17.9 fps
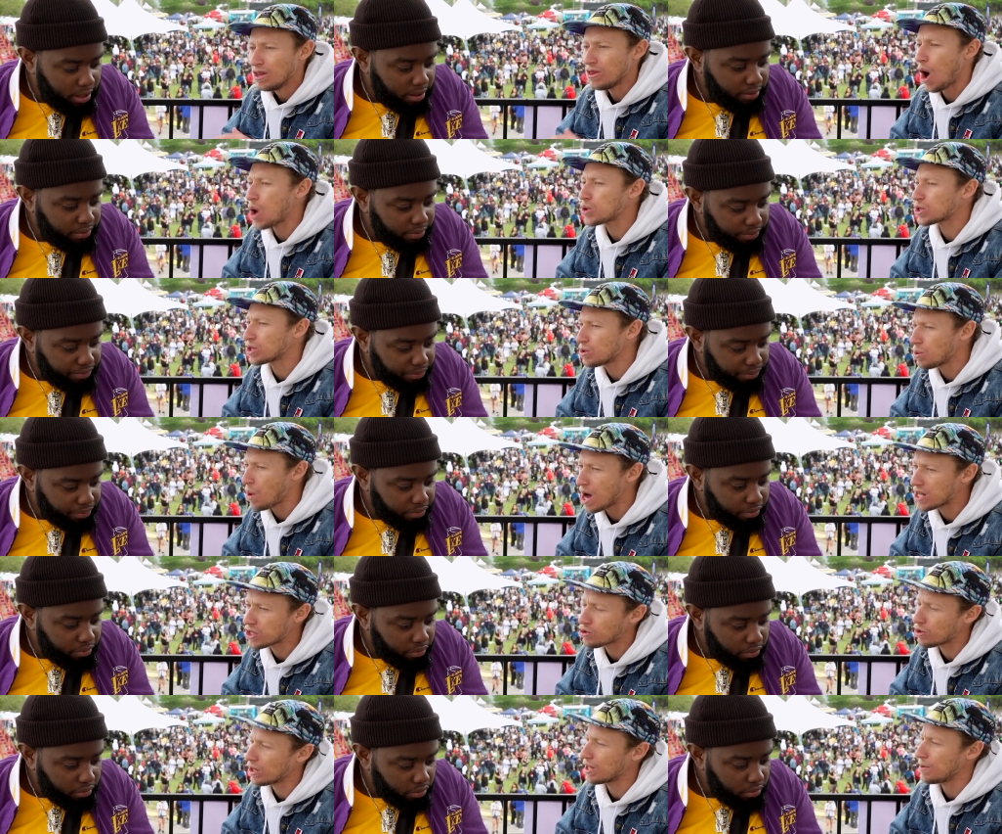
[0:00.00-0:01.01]
Speaker 1: Those are the
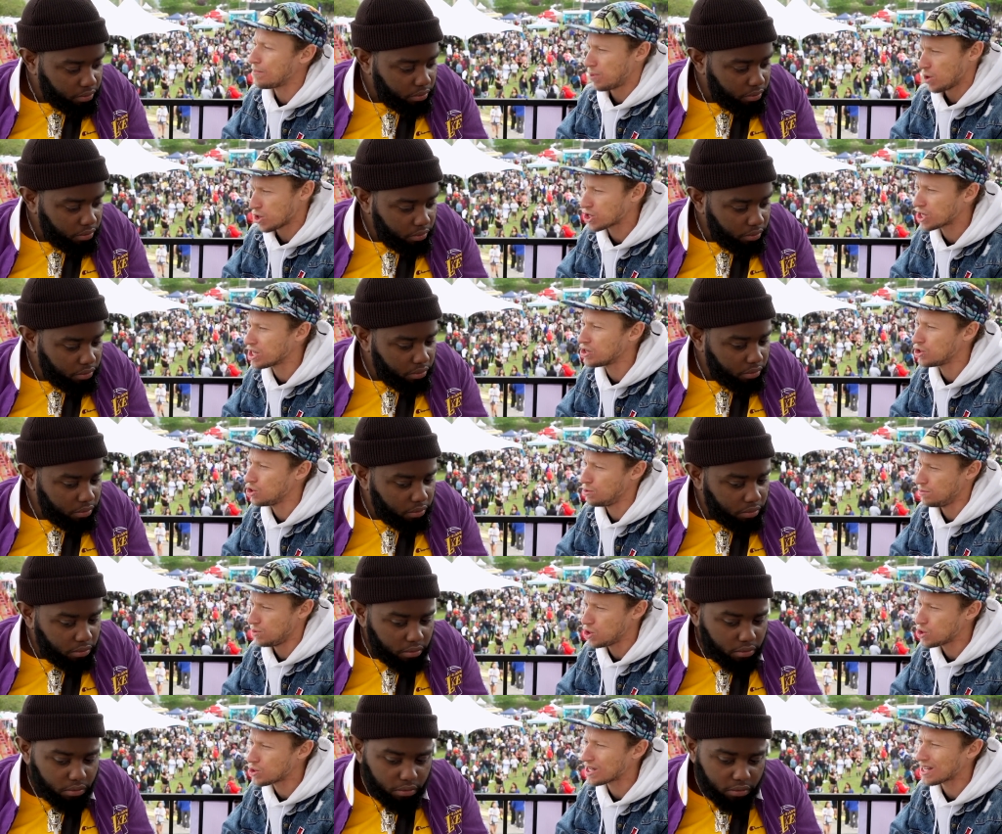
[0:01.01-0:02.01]
ones really pushing new
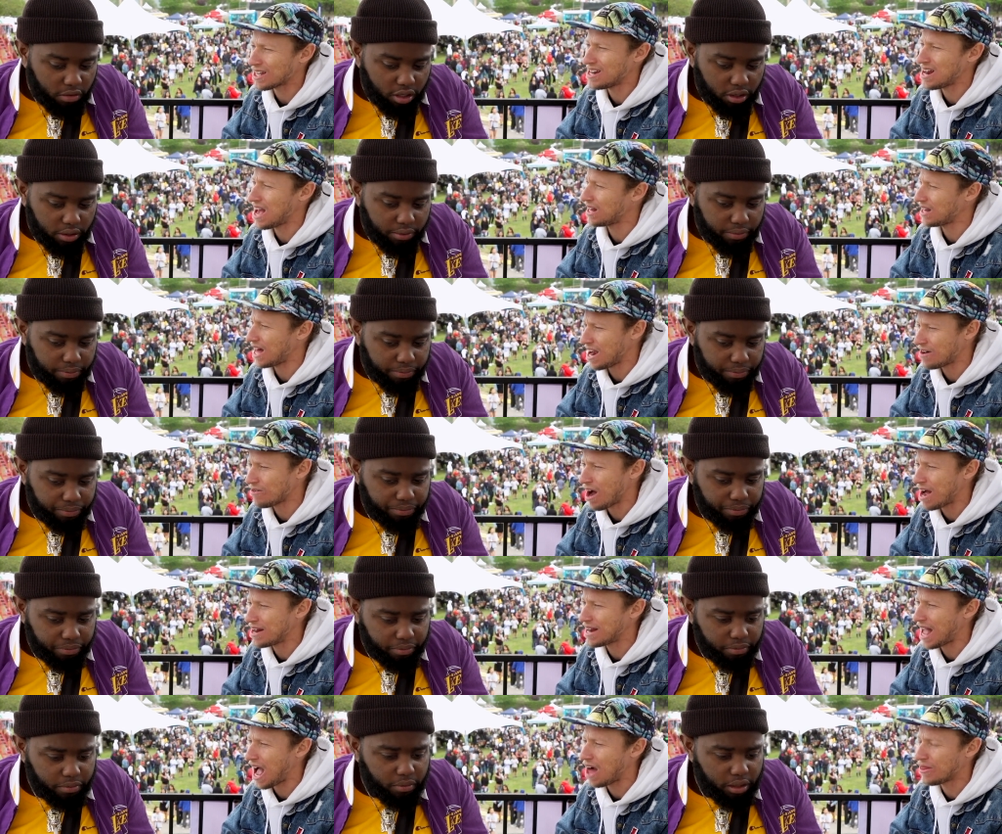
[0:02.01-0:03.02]
music in LA
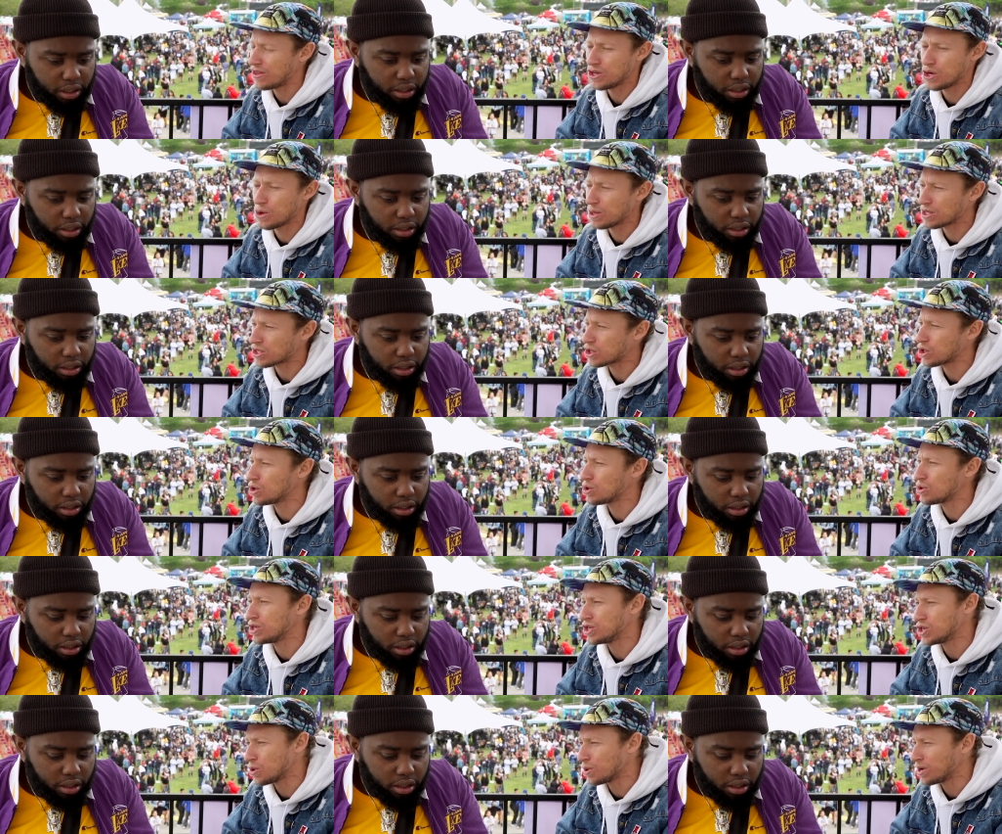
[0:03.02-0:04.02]
right now. The new at
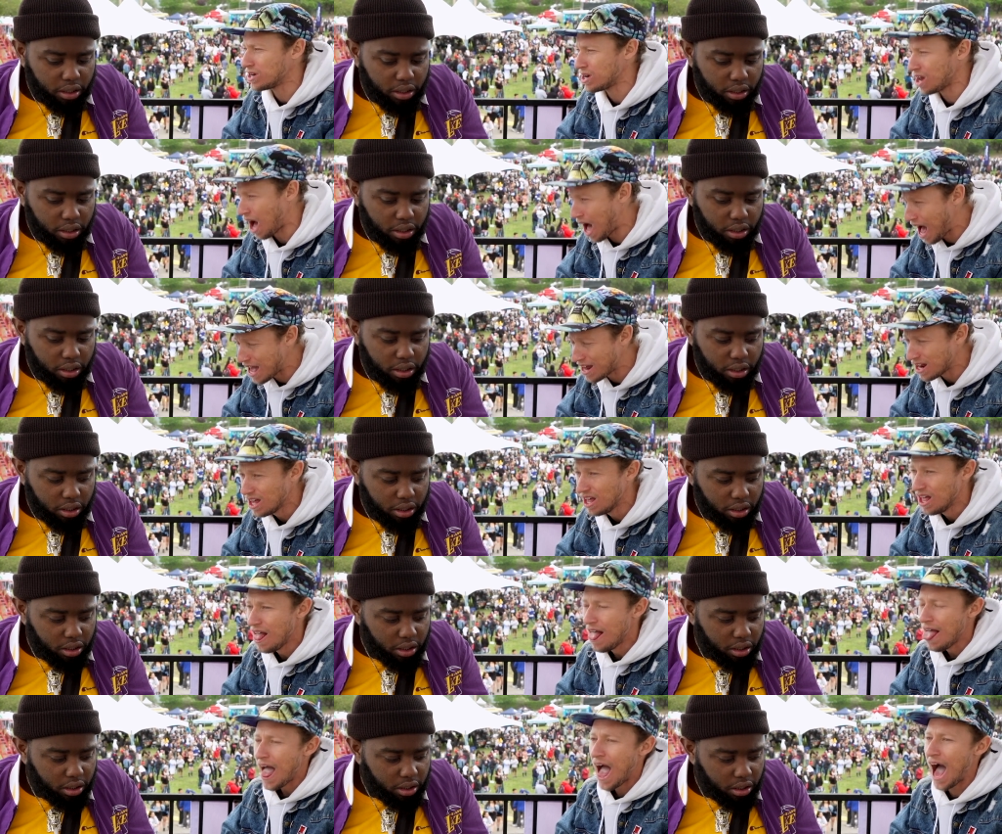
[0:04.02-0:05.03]
2, the new at night.
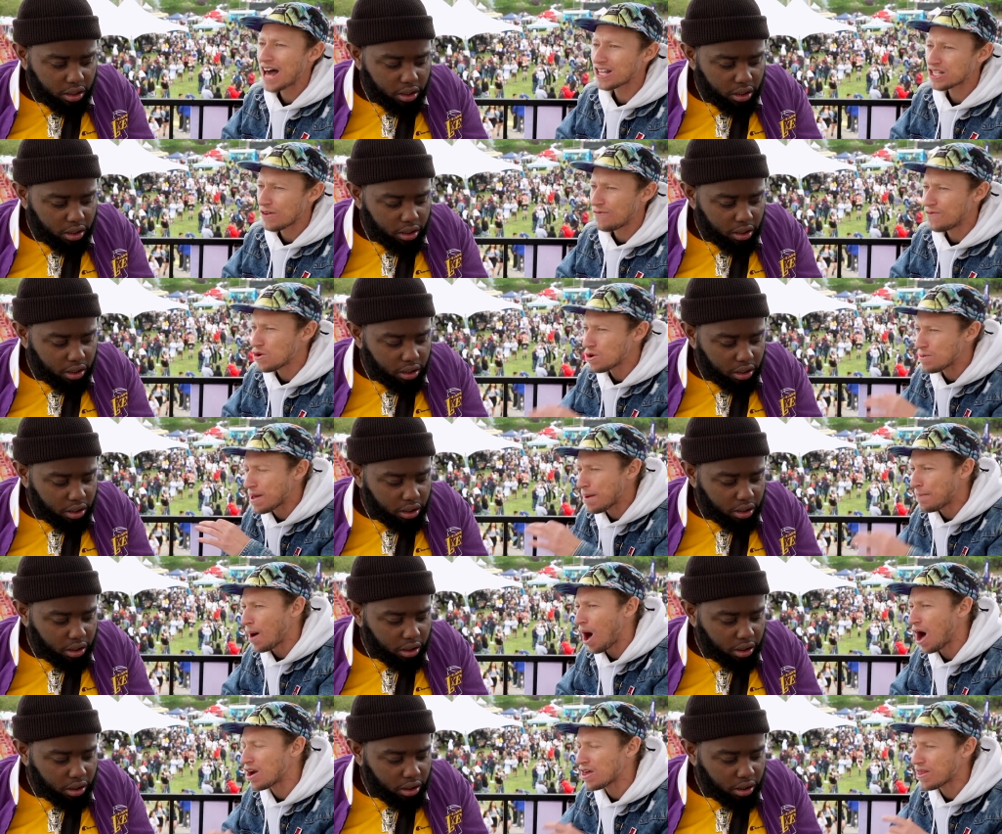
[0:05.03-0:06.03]
How does that feel to be
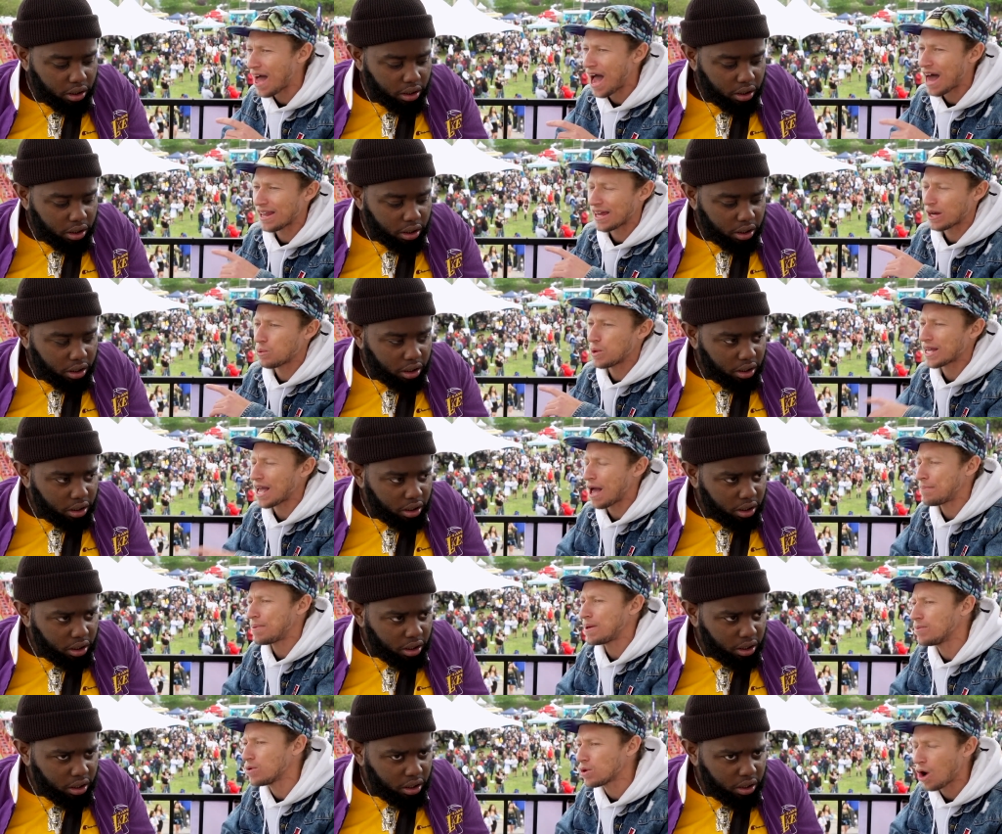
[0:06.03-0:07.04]
a part of that? Like we
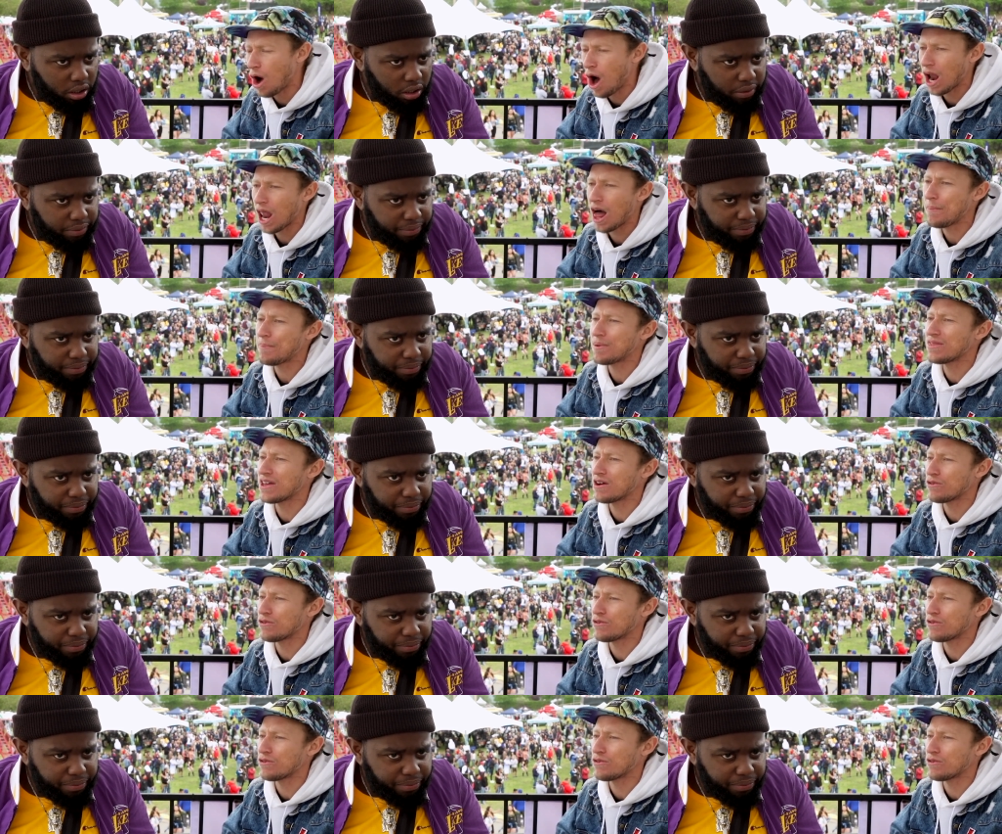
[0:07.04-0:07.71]
get people call up and